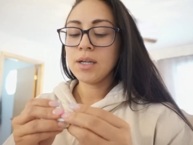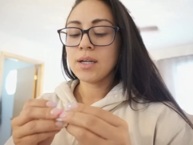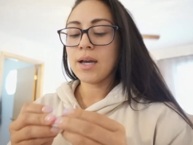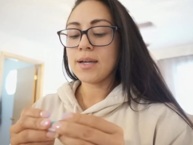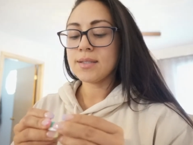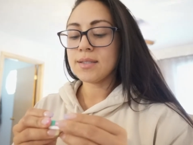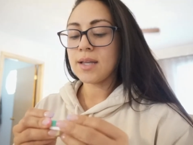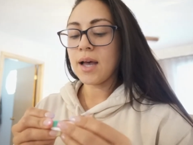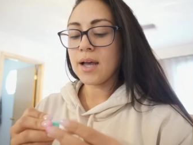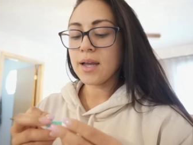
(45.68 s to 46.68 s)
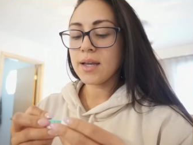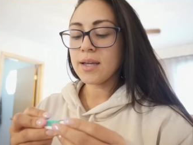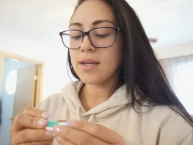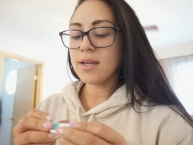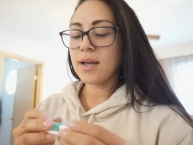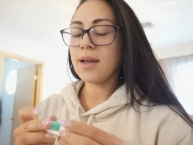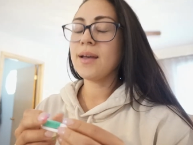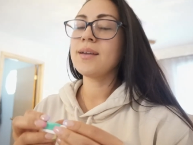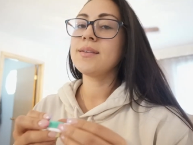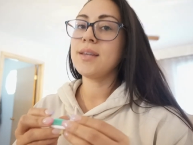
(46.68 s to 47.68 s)
Guys, I
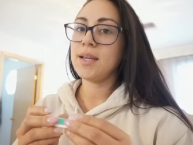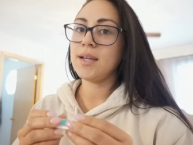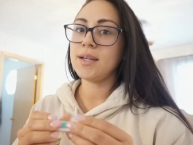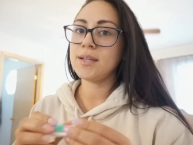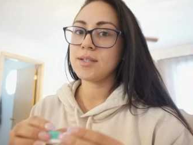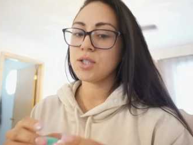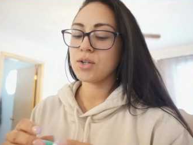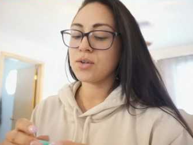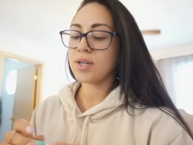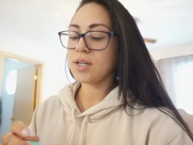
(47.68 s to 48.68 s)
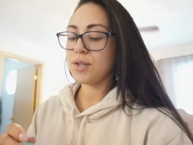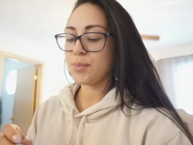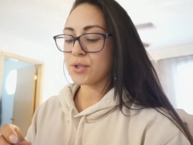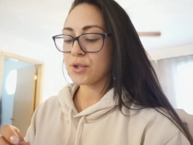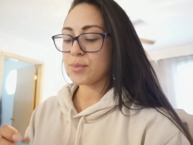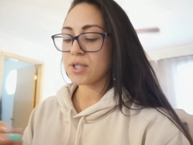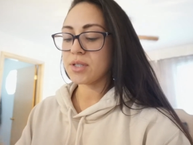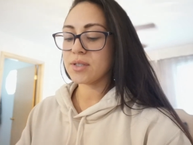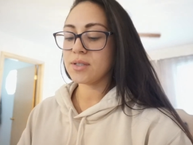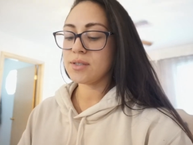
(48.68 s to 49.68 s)
need to go get a new prescription
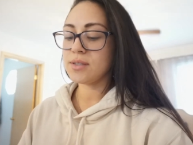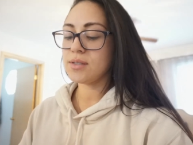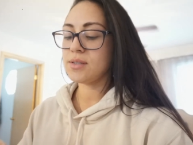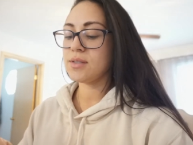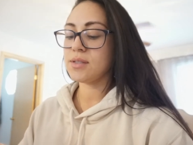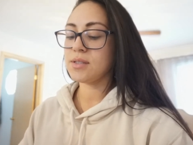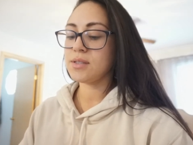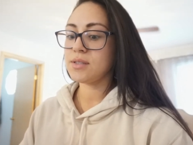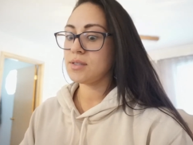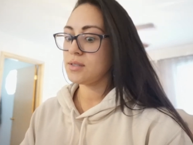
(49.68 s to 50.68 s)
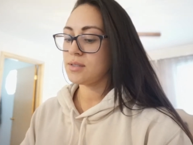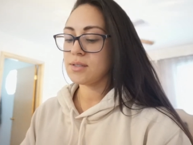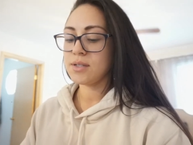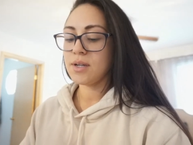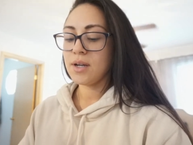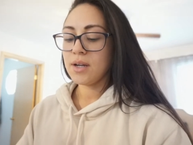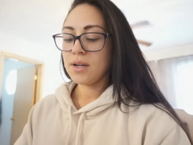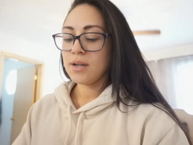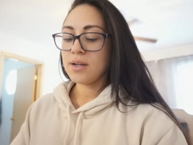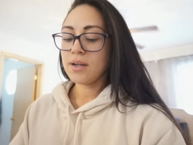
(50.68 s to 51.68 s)
because
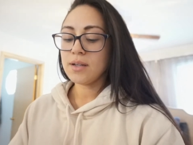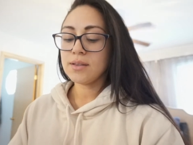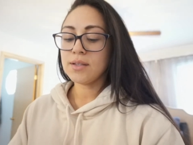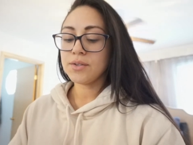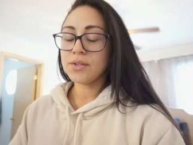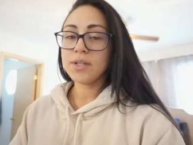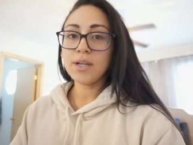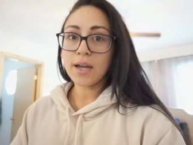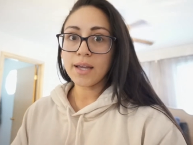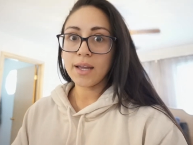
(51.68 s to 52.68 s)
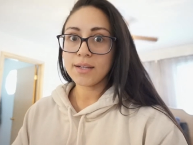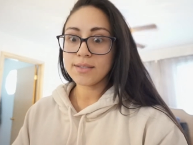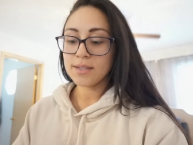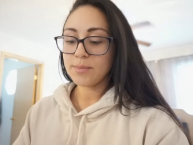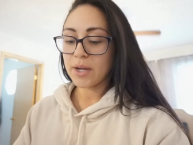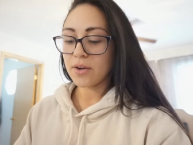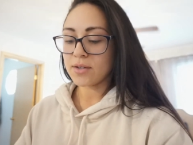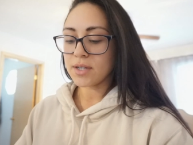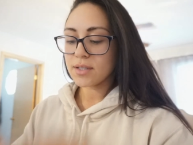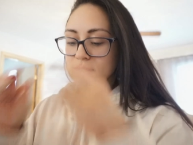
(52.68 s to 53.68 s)
I literally, I can't see my
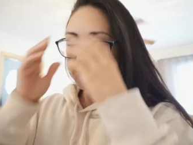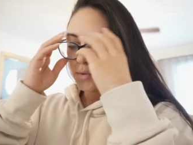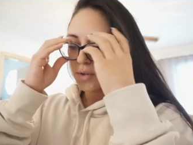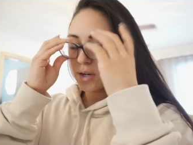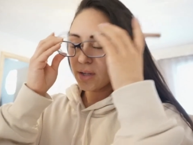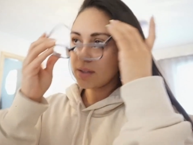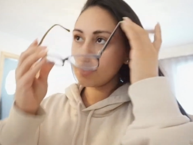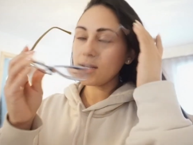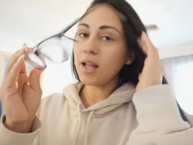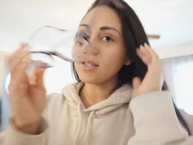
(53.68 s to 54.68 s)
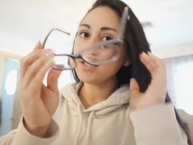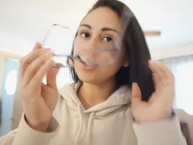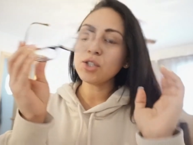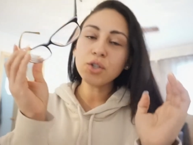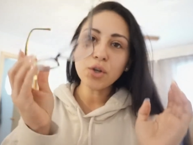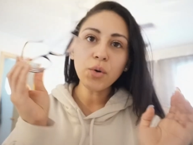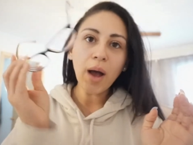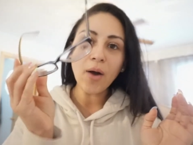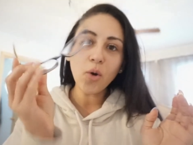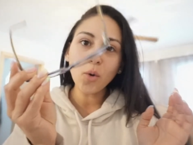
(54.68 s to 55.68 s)
contacts anymore. And these glasses, you know
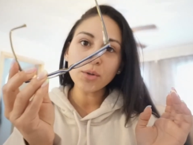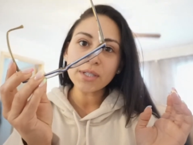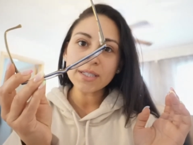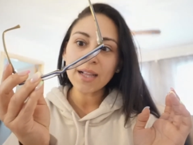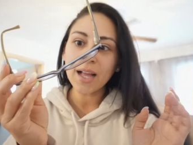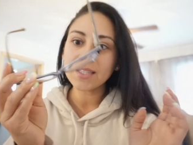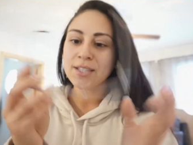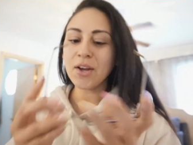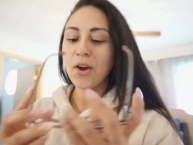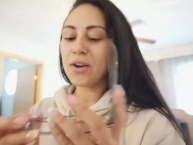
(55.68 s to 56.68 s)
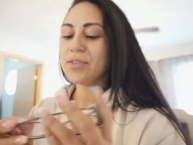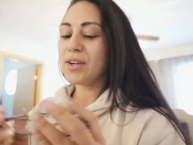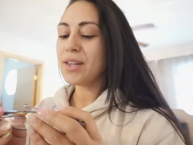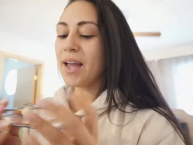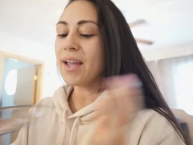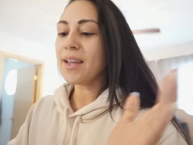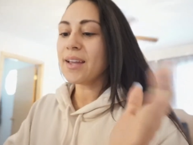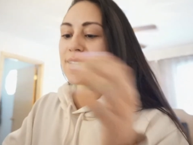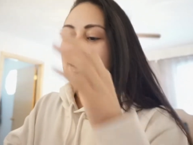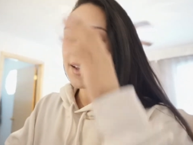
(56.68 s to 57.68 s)
how old these glasses are. They're
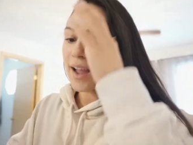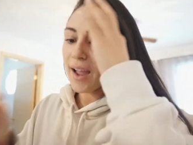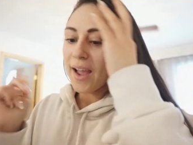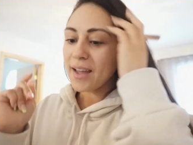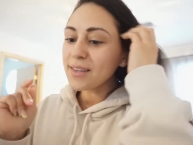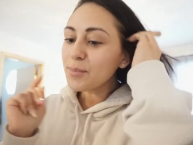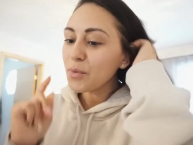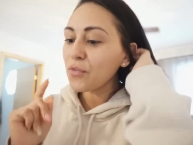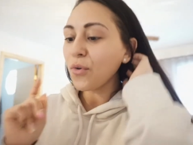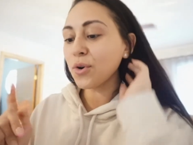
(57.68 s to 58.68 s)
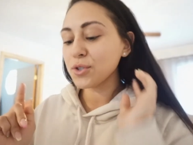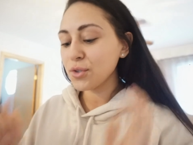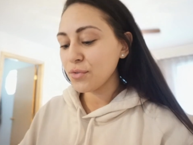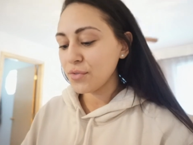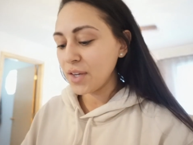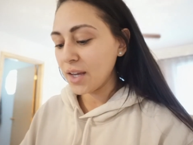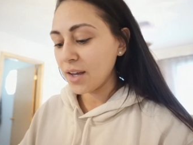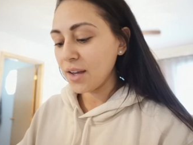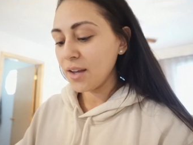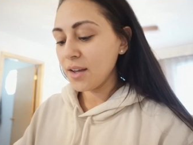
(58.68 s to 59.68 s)
like, I had them before Sofia.